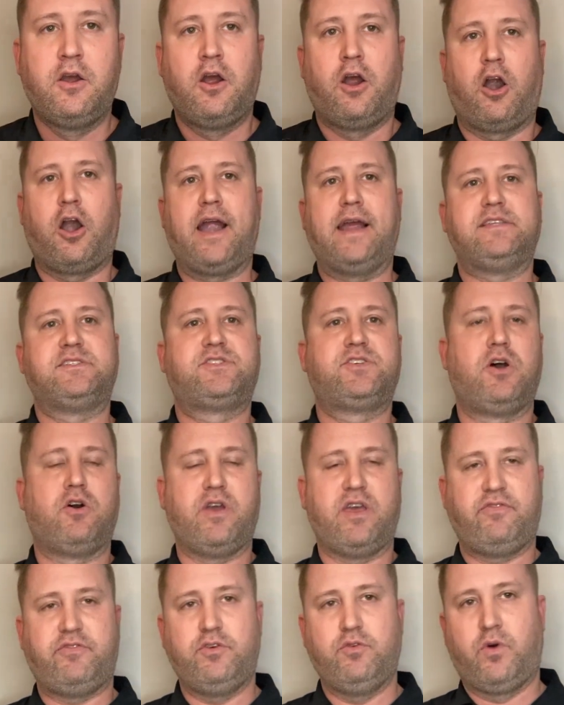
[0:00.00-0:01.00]
All right, so
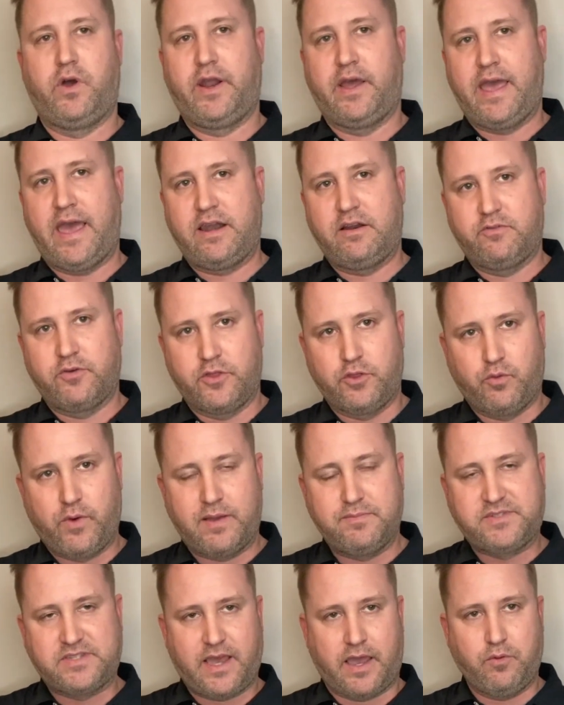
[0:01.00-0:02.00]
if you want to head over to the
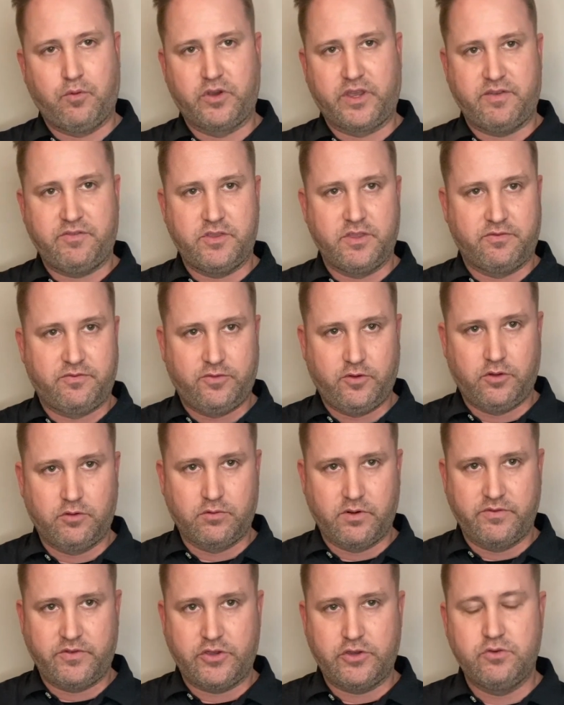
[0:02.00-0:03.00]
website, we'll give you the full
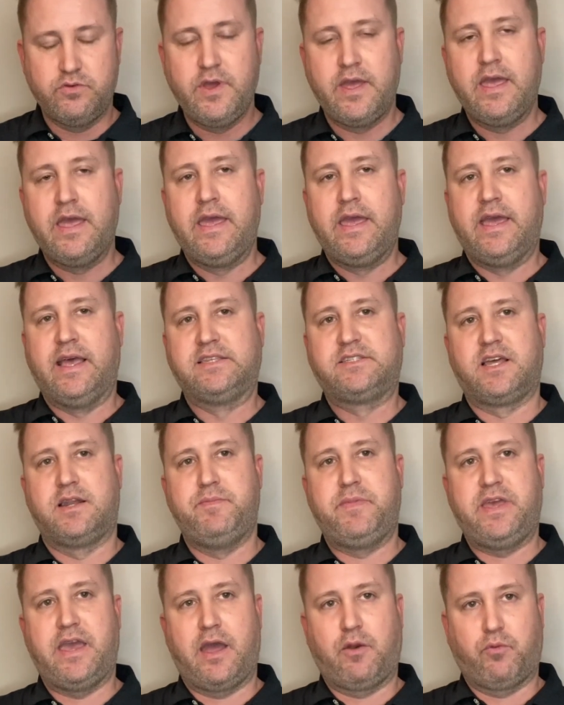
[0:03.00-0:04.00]
review. It's going to
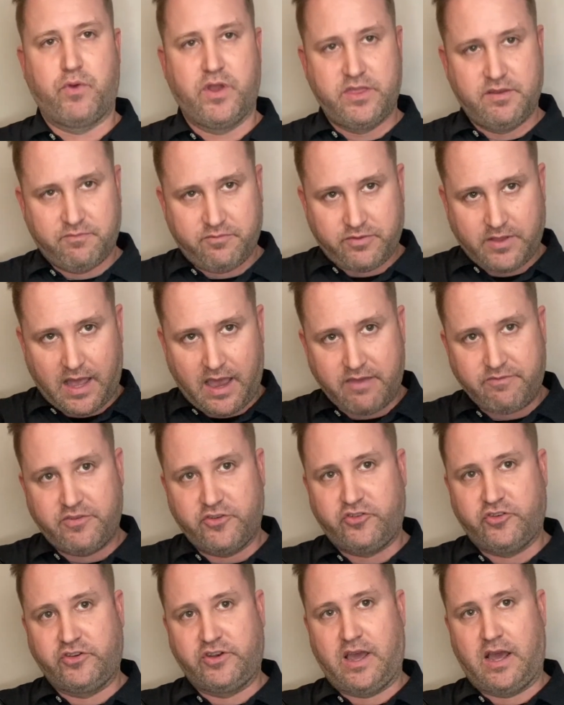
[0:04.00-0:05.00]
be at
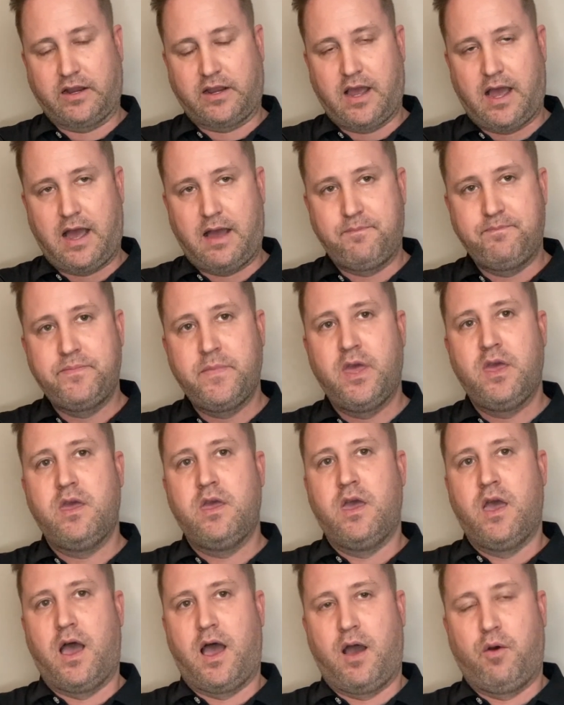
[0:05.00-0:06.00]
rhythmflyfishing.com.
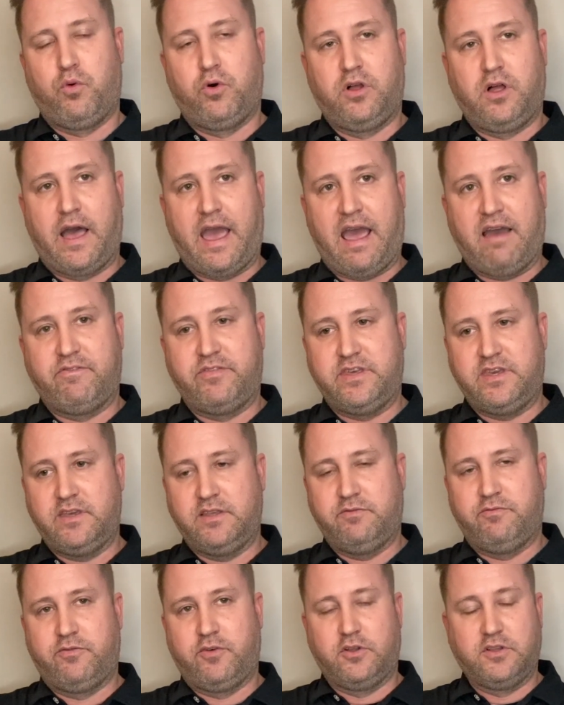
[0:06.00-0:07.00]
We'll have
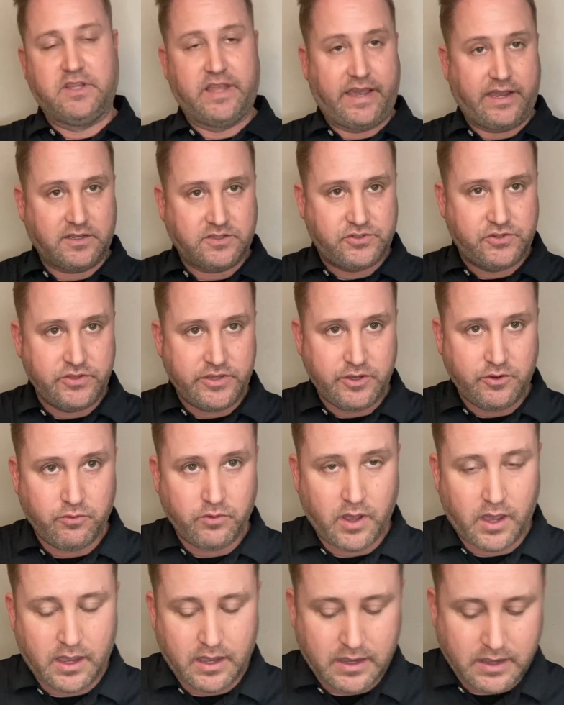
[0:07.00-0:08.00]
the full link to
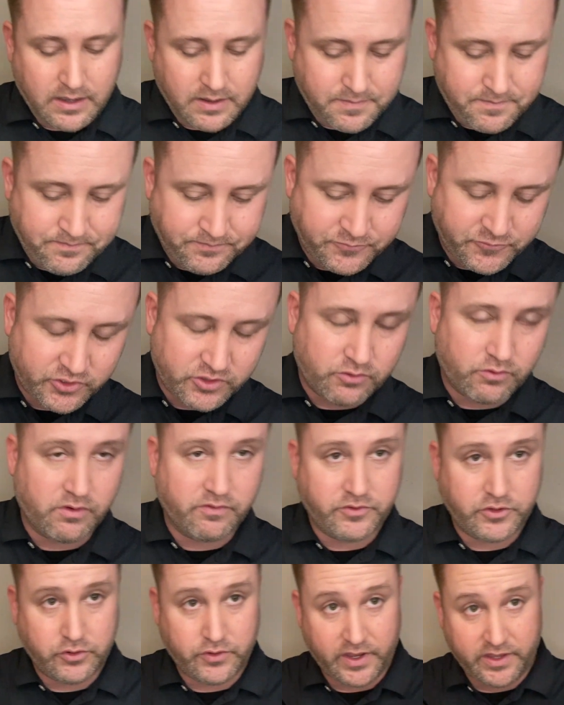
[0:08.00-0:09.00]
the
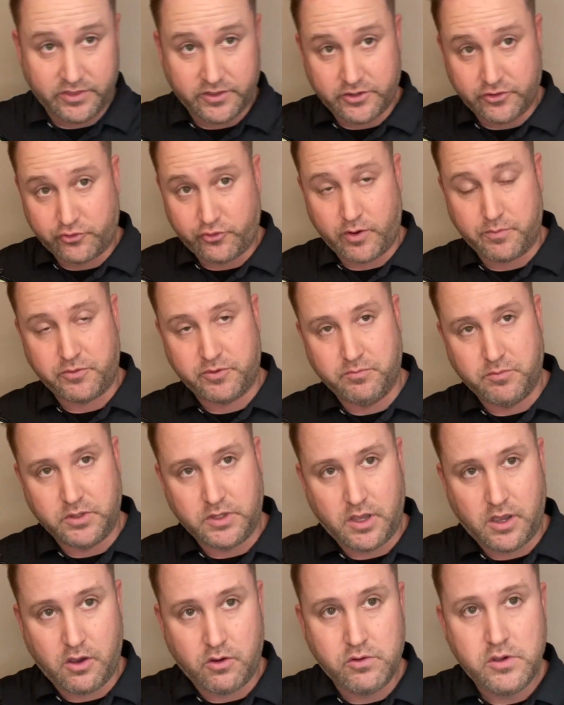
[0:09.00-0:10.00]
review in the description
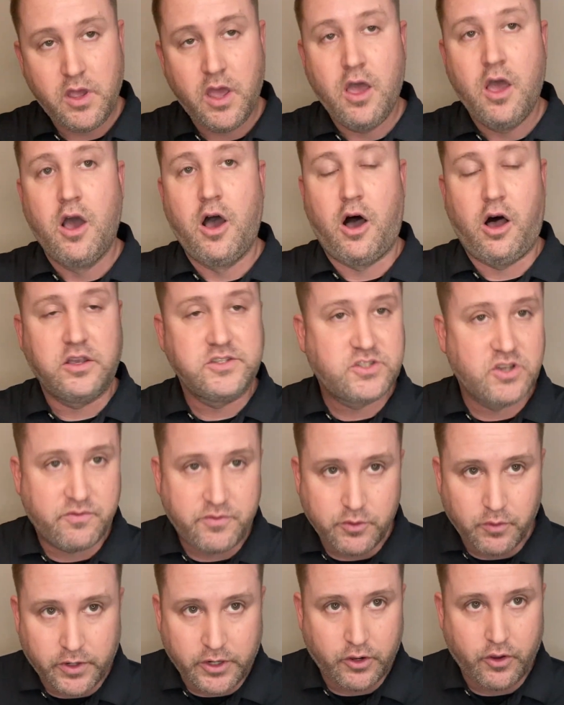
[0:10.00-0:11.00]
below. Also, if
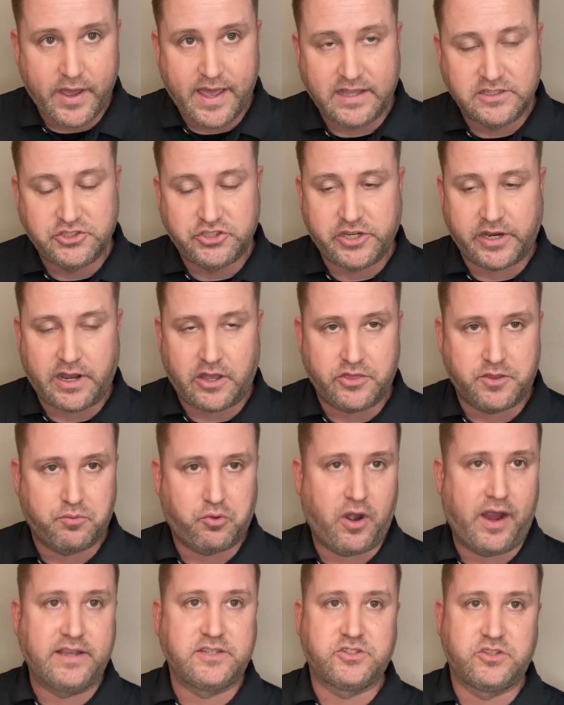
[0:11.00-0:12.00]
you want to go ahead and check out the
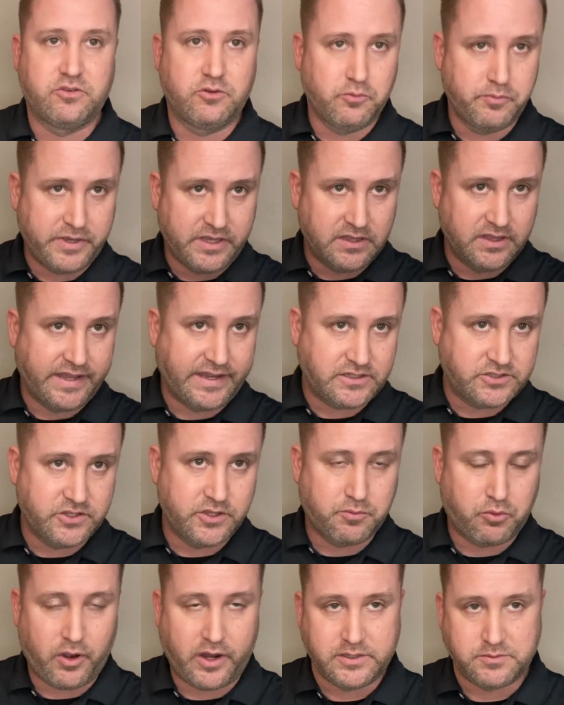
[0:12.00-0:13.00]
price, there will be a link to
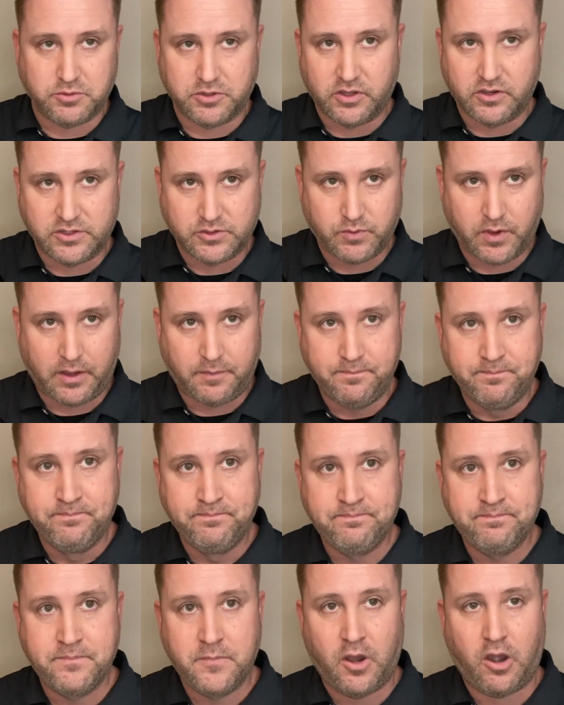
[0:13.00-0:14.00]
the price below as well.
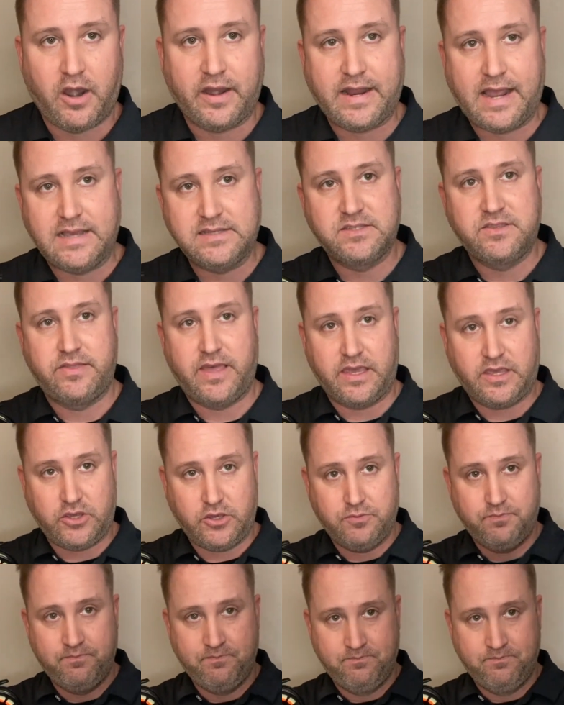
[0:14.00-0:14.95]
All right, guys, thank you.